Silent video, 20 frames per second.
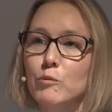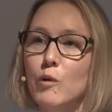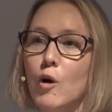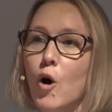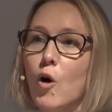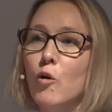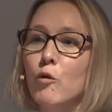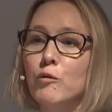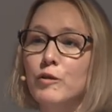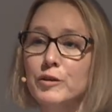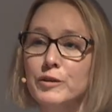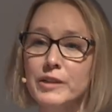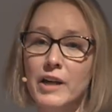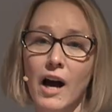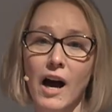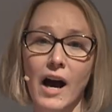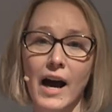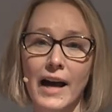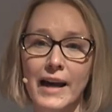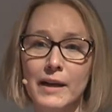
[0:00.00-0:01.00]
over
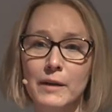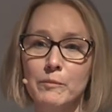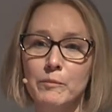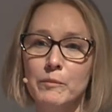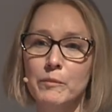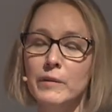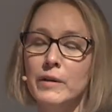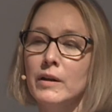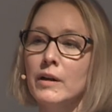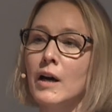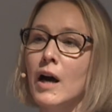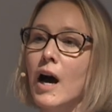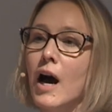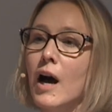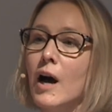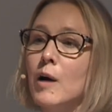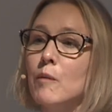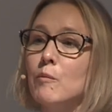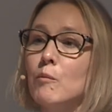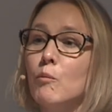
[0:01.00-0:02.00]
time,
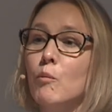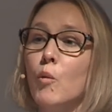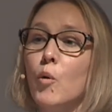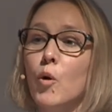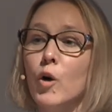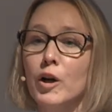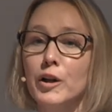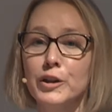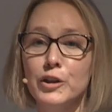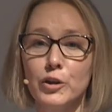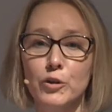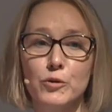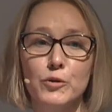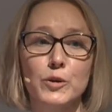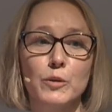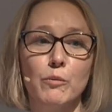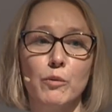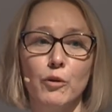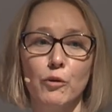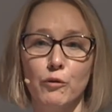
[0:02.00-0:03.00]
more
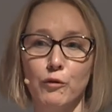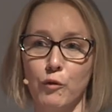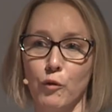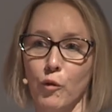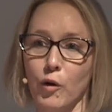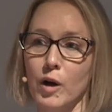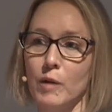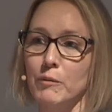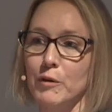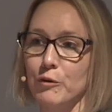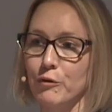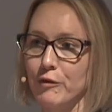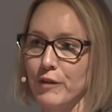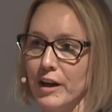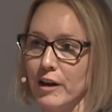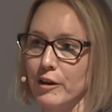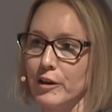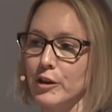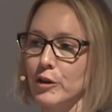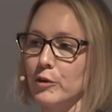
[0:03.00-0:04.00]
usable form of
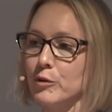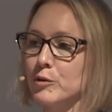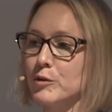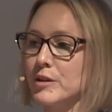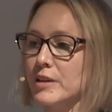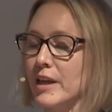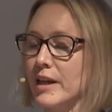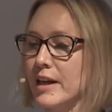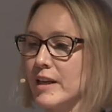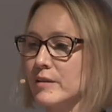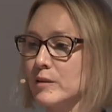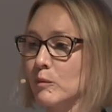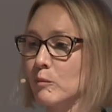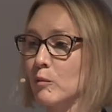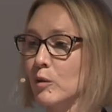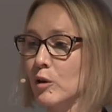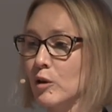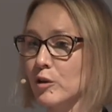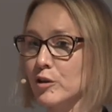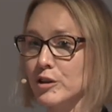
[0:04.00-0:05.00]
fair use that has
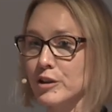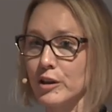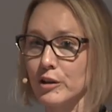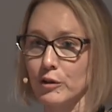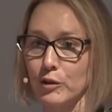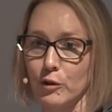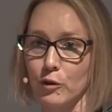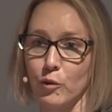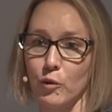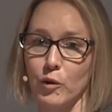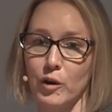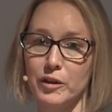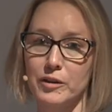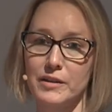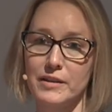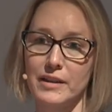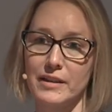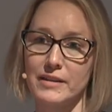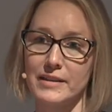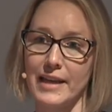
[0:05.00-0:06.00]
emerged in the courts
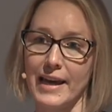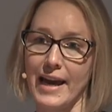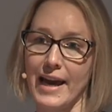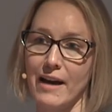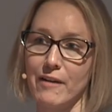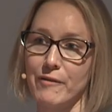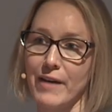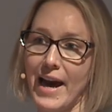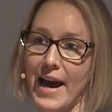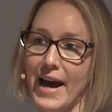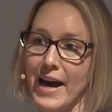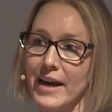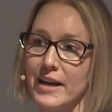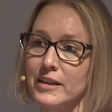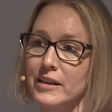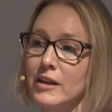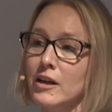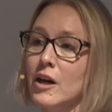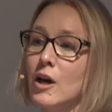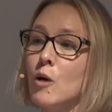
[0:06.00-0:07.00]
as they have had
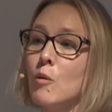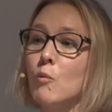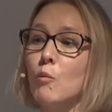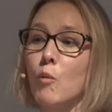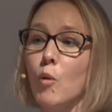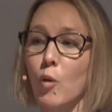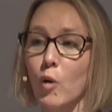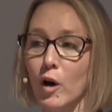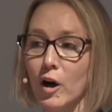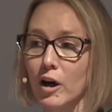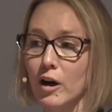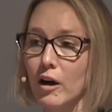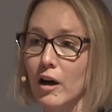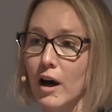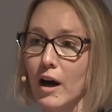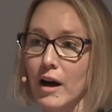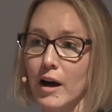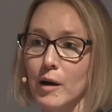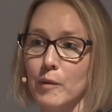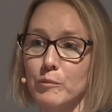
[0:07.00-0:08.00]
more
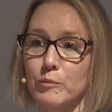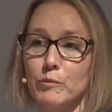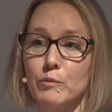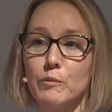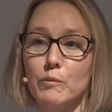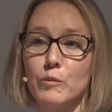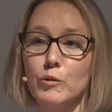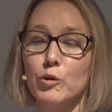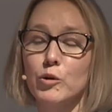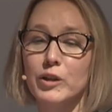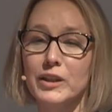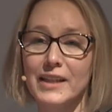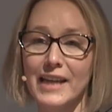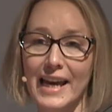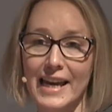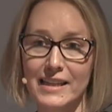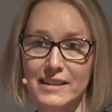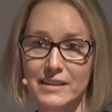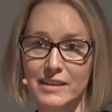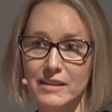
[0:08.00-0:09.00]
good
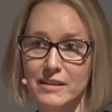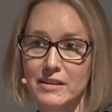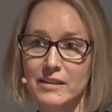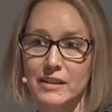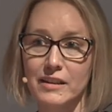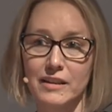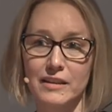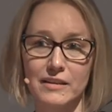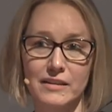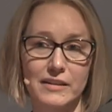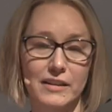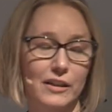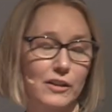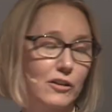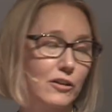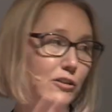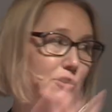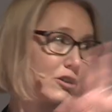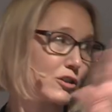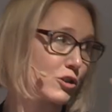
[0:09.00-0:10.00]
cases to
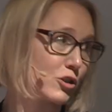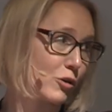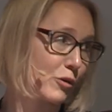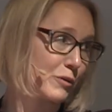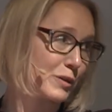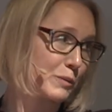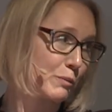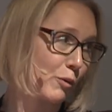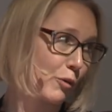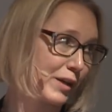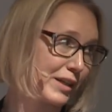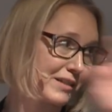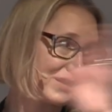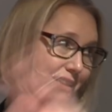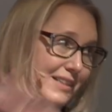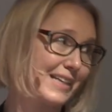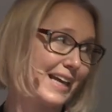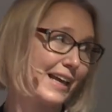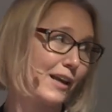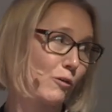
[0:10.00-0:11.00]
consider, to Joe's point, to
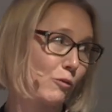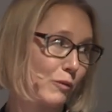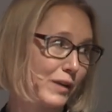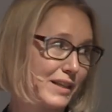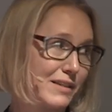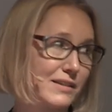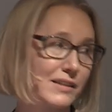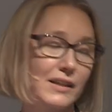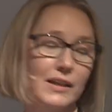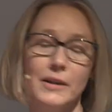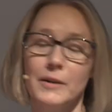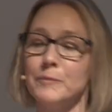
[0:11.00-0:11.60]
take a risk.